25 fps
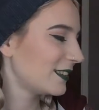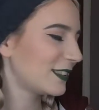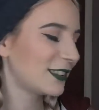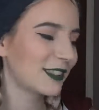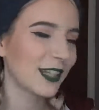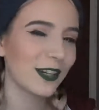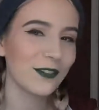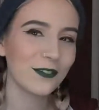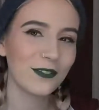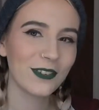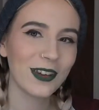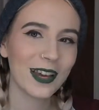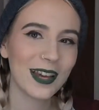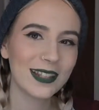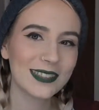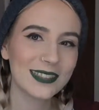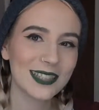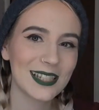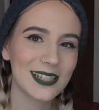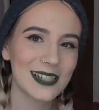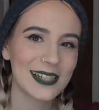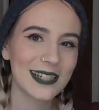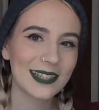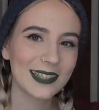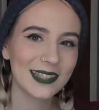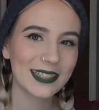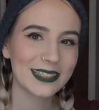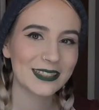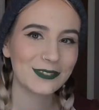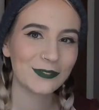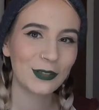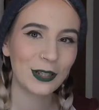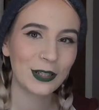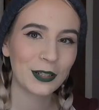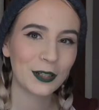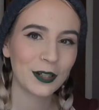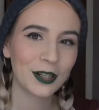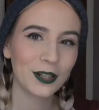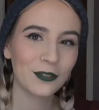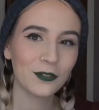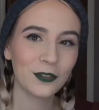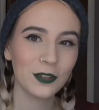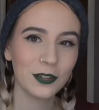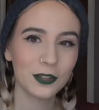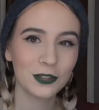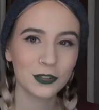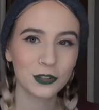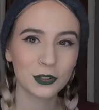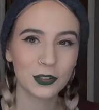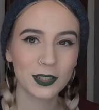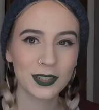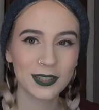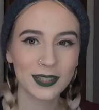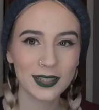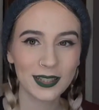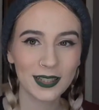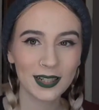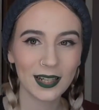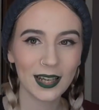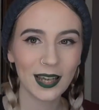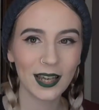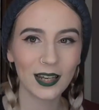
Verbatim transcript: Don't forget to like this video if you enjoyed it